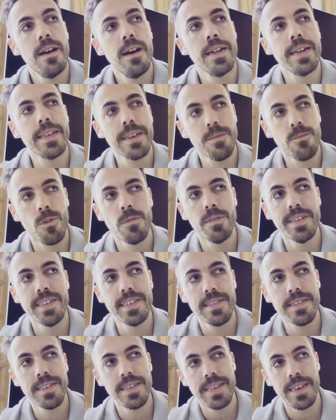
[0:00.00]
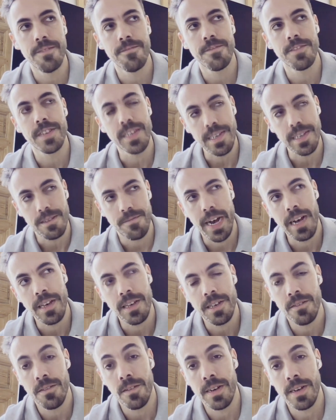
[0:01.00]
and i think more recently they've seen
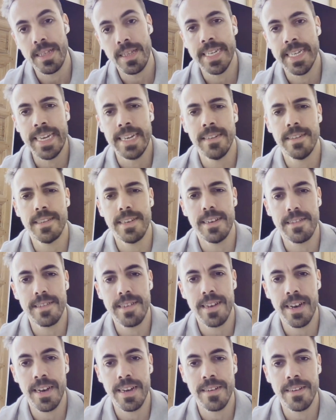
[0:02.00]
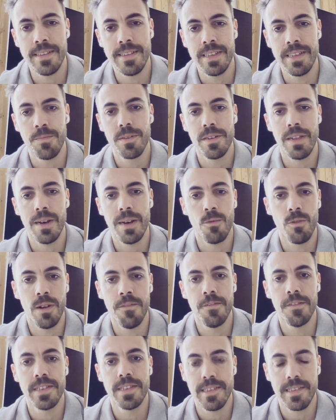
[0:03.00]
value on the data set side and they put a lot more
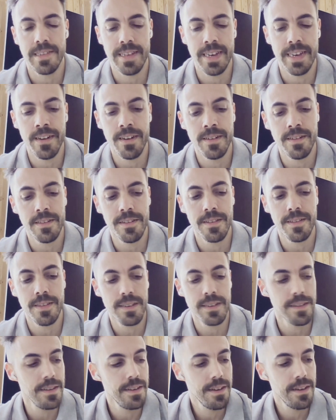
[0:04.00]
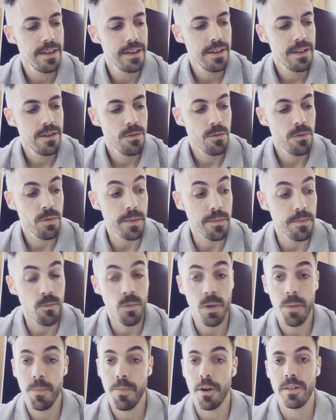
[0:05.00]
emphasis there and so i think we
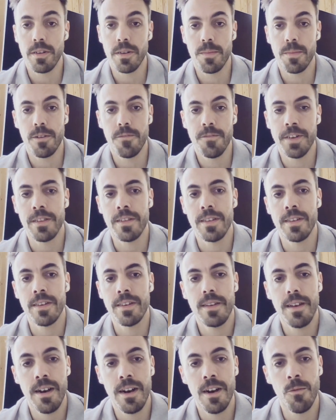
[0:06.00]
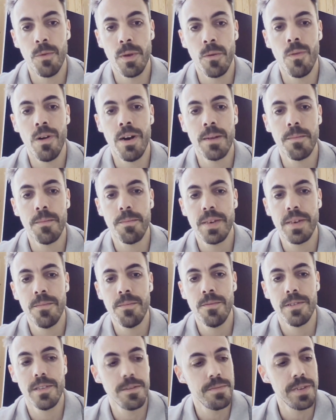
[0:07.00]
we partner perfectly uh, we want
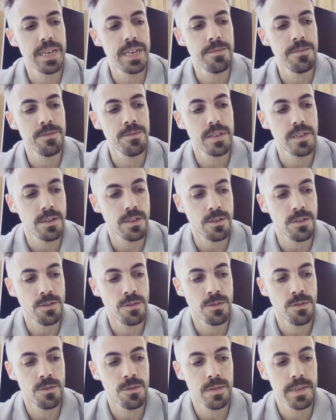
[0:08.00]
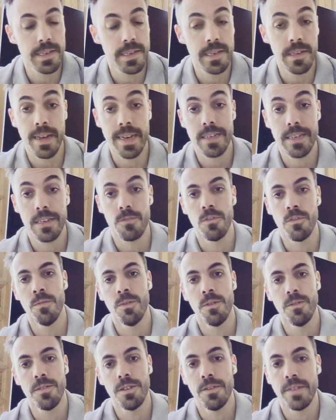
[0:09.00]
people to be able to select a
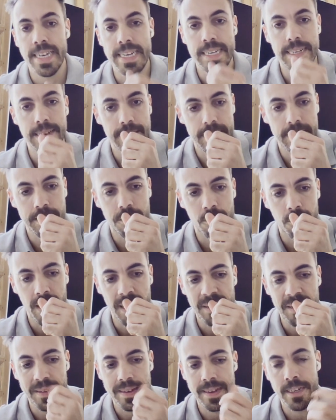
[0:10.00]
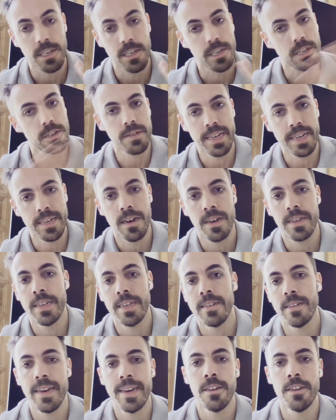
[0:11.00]
roboflow data set directly and just train on
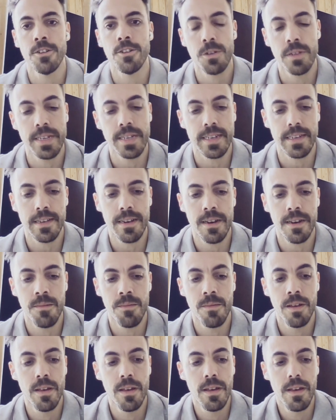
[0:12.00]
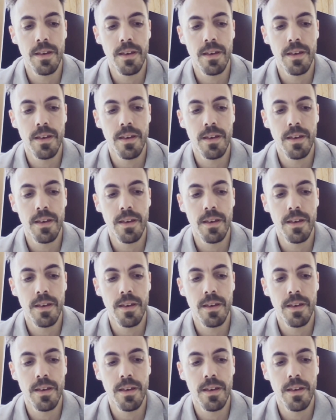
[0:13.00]
it at ultralytics hub